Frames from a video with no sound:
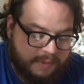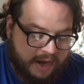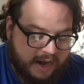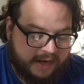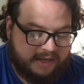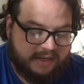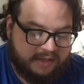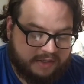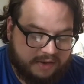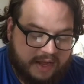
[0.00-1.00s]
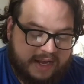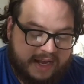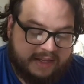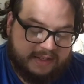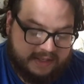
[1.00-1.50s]
behind us so they
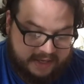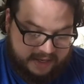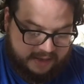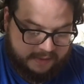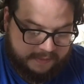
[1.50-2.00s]
can't see,